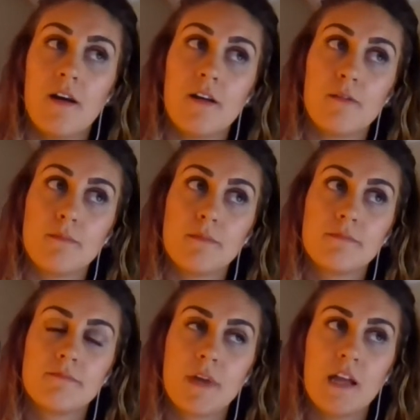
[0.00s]

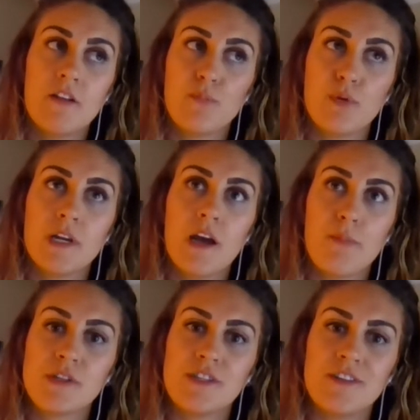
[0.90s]
kind of bring
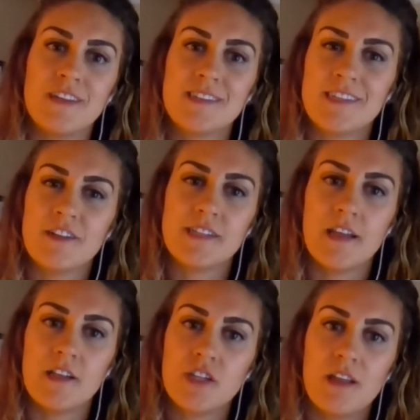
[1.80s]
opportunities to your
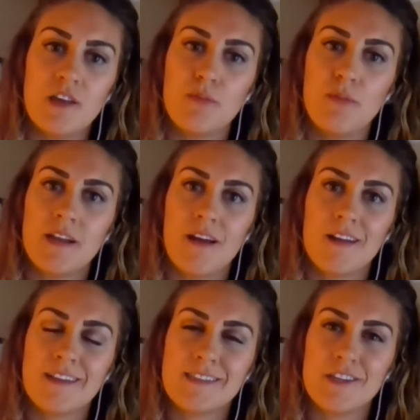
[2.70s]
attention that you might
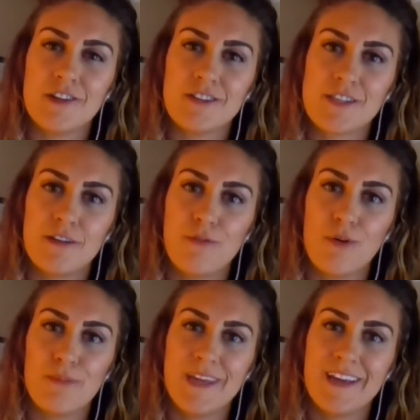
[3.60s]
not consider yourself
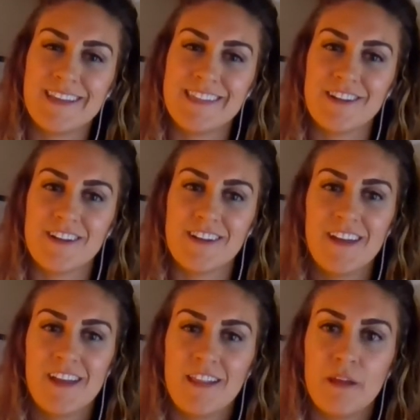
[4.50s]
for, because you're
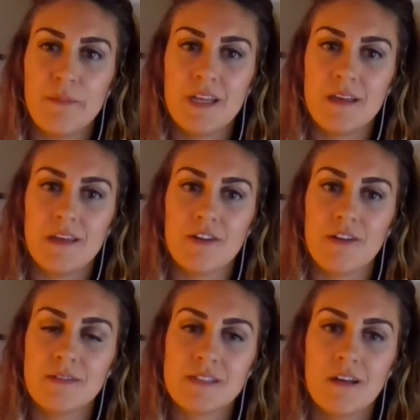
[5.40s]
limiting your
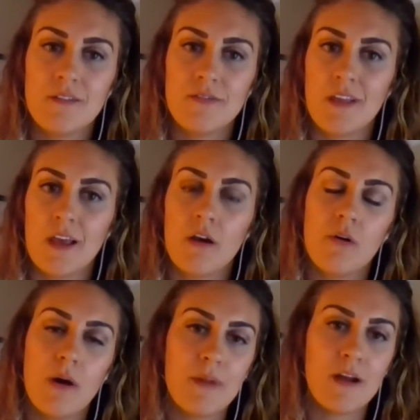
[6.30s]
own self and like,
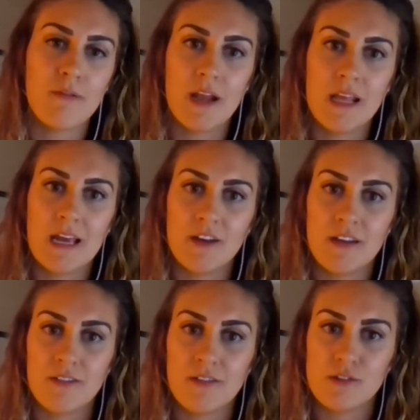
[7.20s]
oh, I'm not ready, I
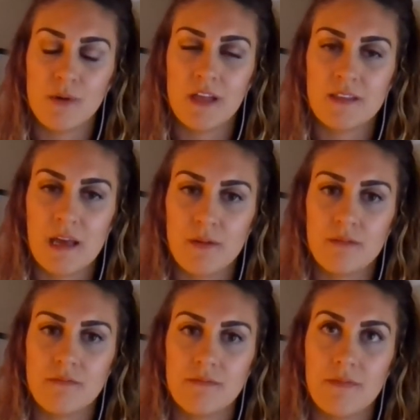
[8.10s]
could never do well at
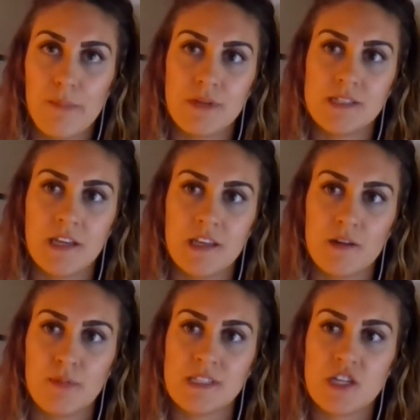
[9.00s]
that
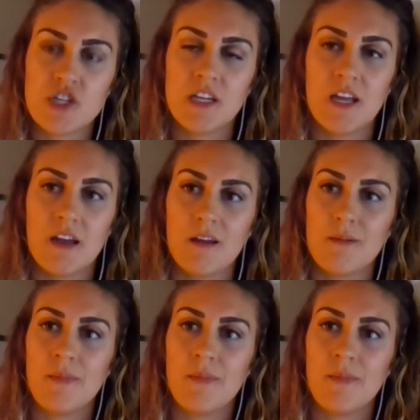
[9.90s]
particular position.